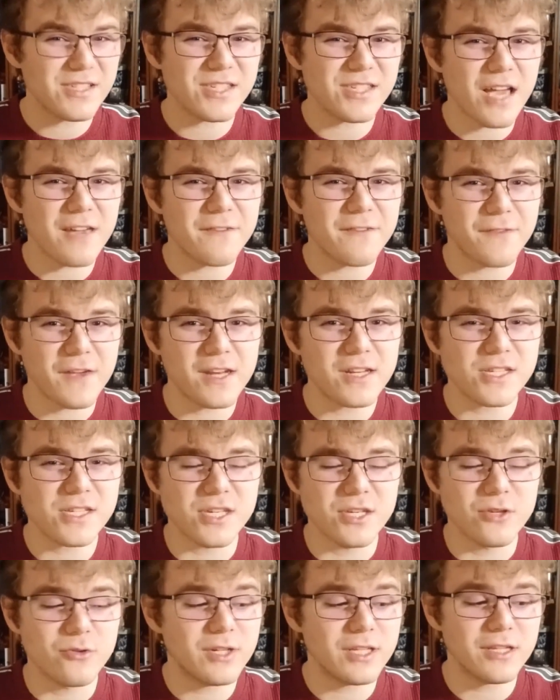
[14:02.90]
it's high fantasy,
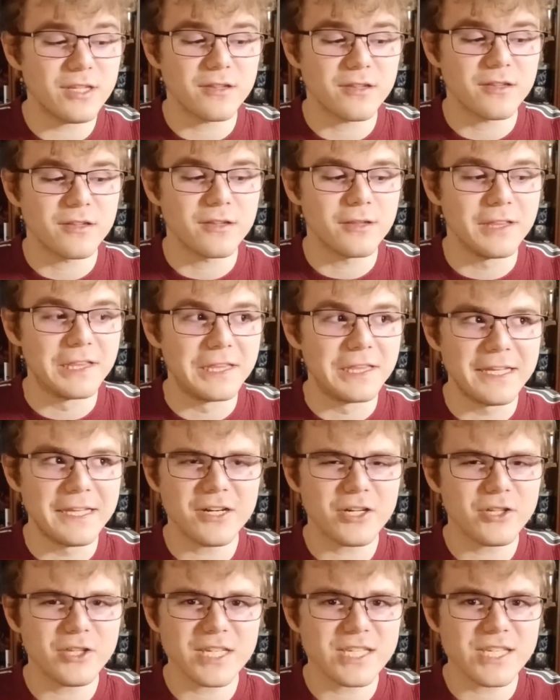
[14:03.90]
you can
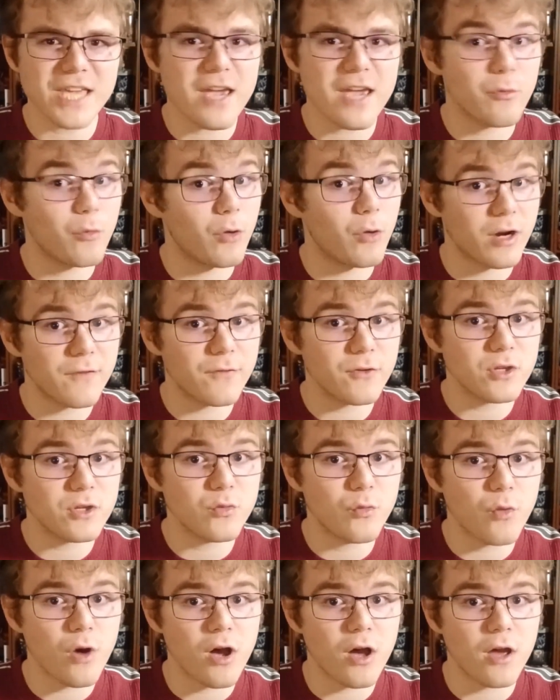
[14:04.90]
literally say whatever you
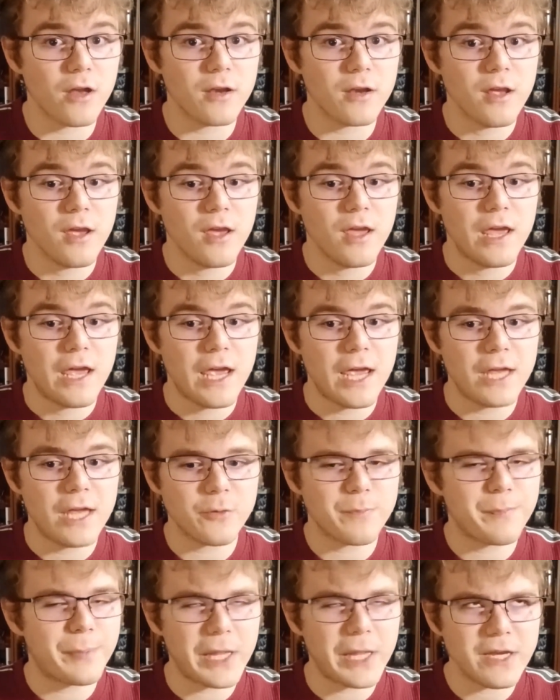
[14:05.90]
want, and
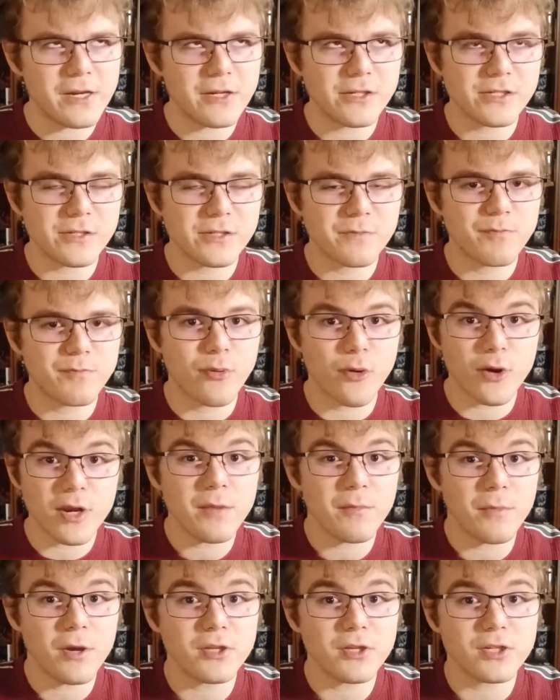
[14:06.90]
your players pretty
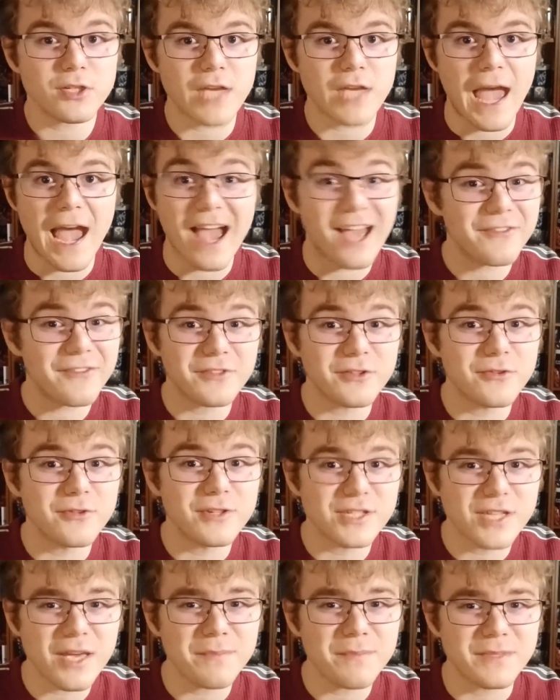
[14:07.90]
much have to
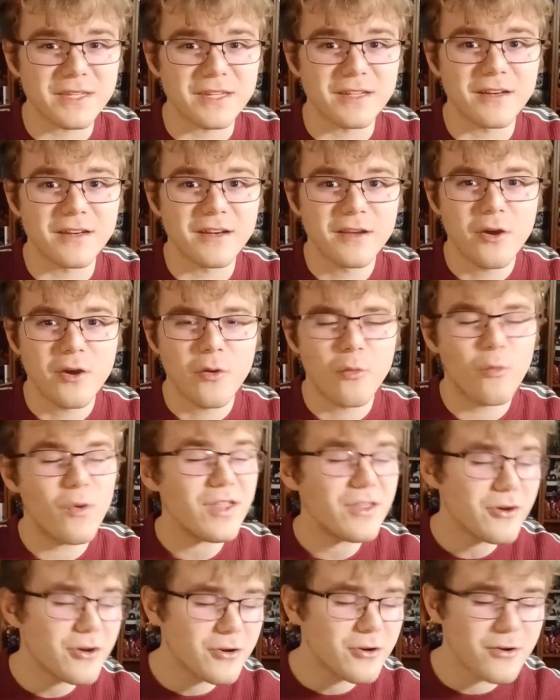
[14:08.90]
accept it.
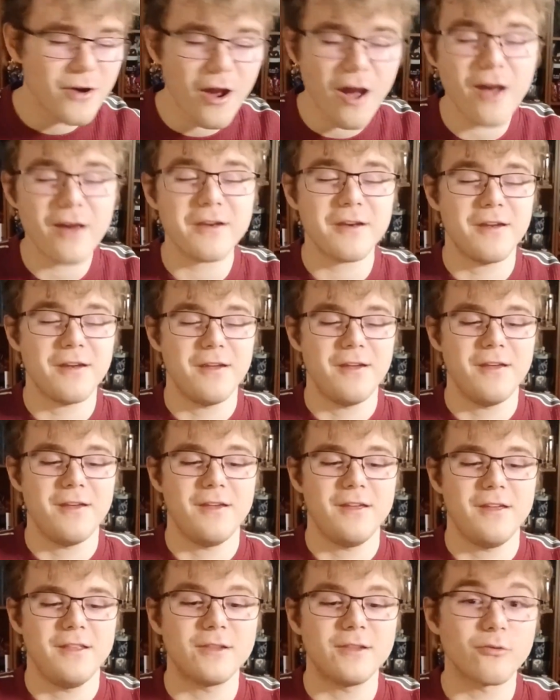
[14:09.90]
Whether or not
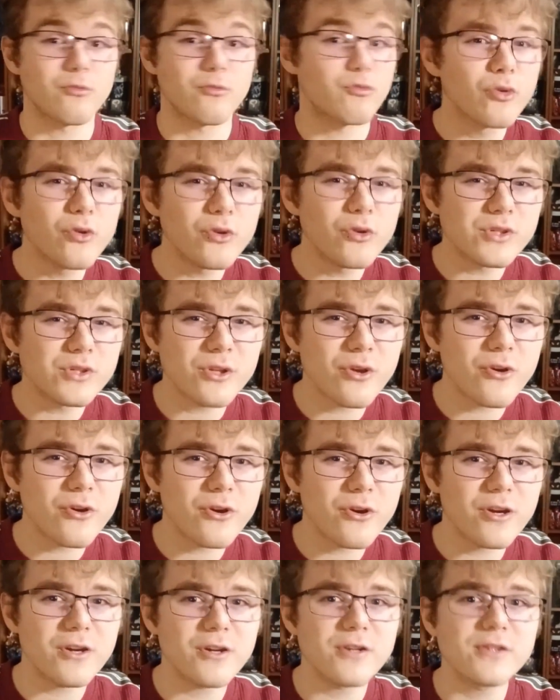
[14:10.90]
they're rules
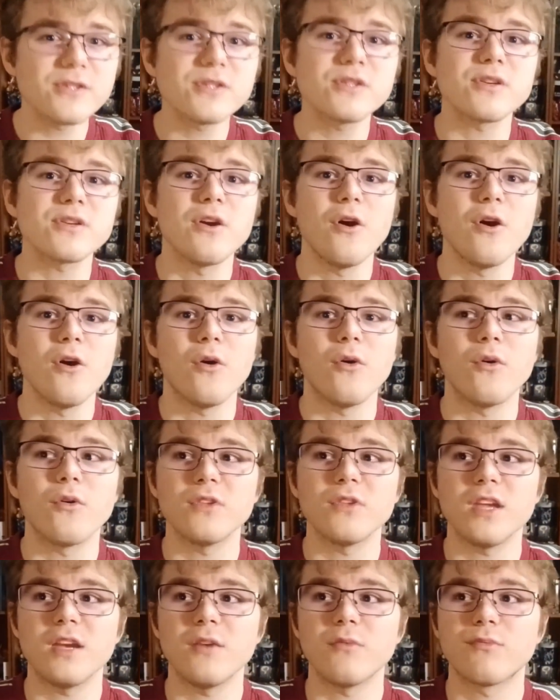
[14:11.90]
lawyers or
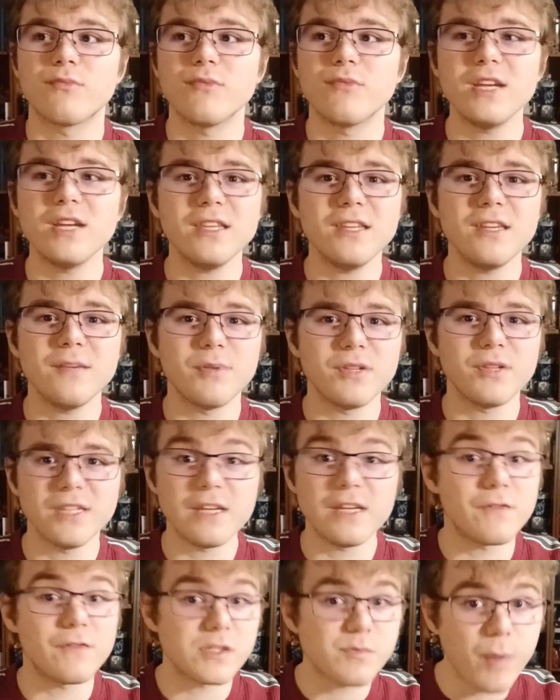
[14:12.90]
they really
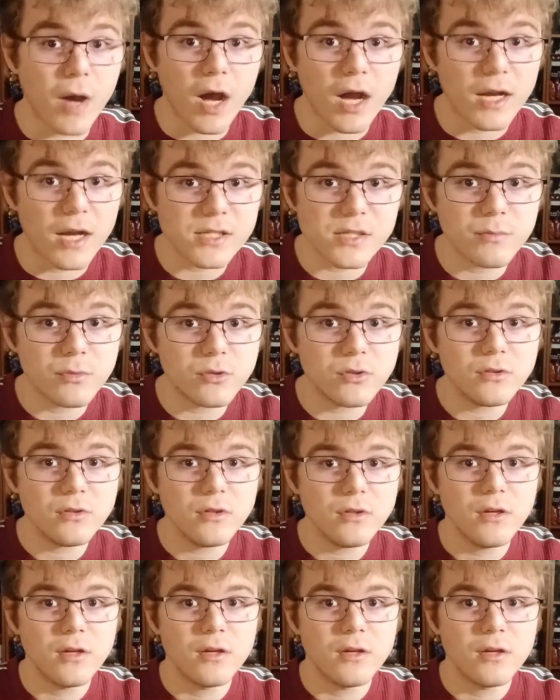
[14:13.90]
believe it's possible,